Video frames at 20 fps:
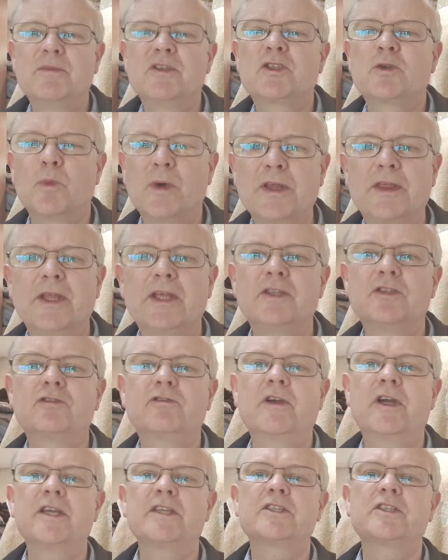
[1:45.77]
with
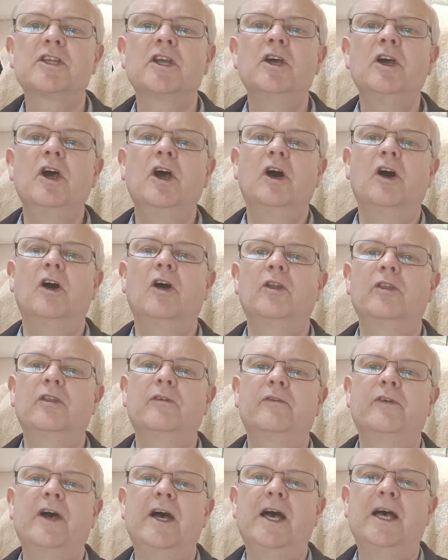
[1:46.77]
interest on
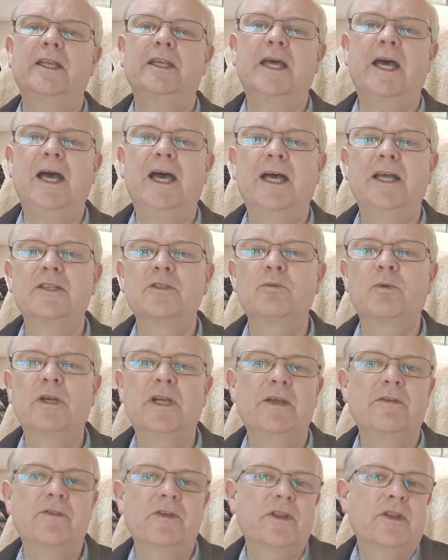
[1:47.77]
the van, and
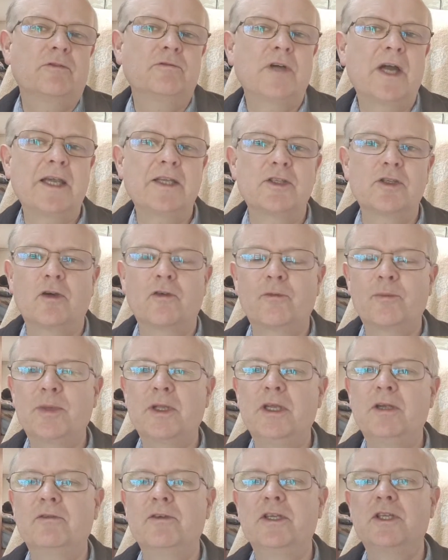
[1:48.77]
whatever the write-off
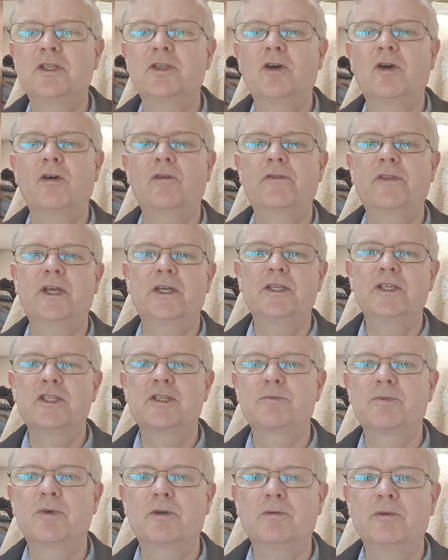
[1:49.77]
period of that
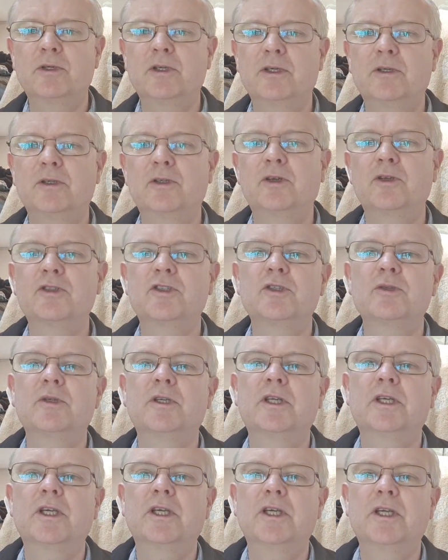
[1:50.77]
is. But we're not
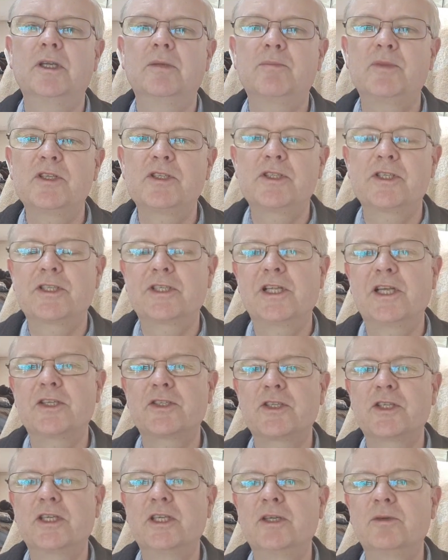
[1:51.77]
doing a business
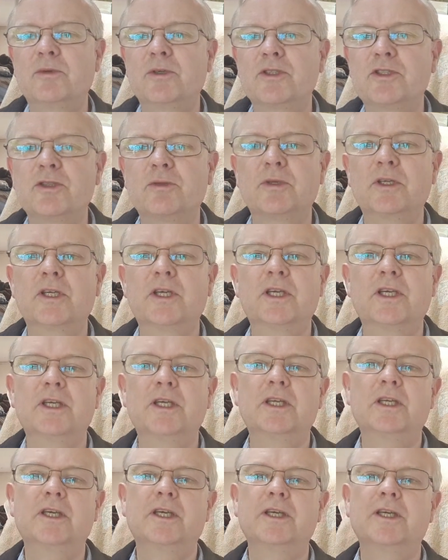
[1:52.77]
lesson here, we're doing
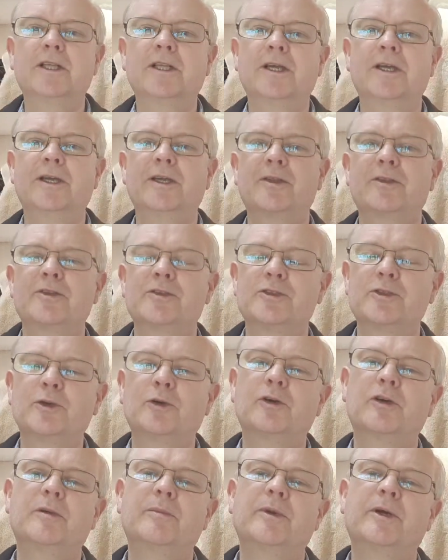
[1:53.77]
a
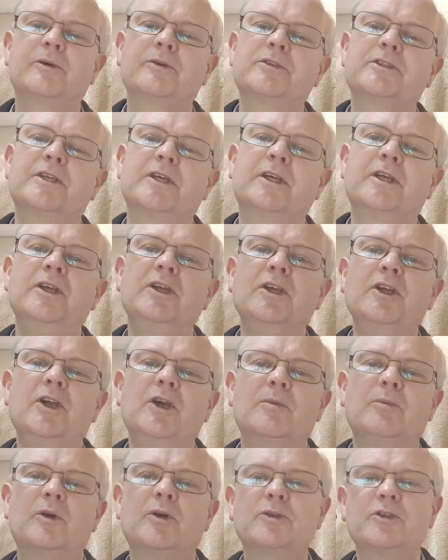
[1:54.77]
talk about
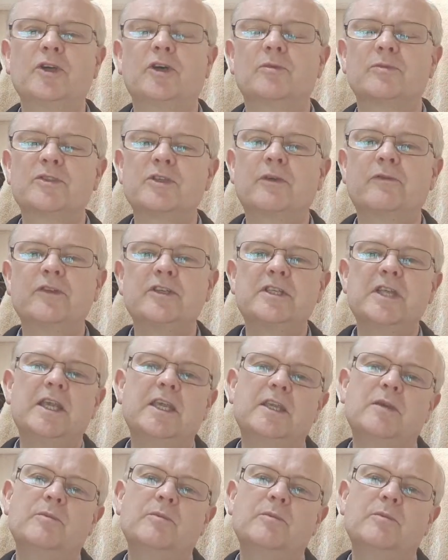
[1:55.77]
motorhome. So if you take your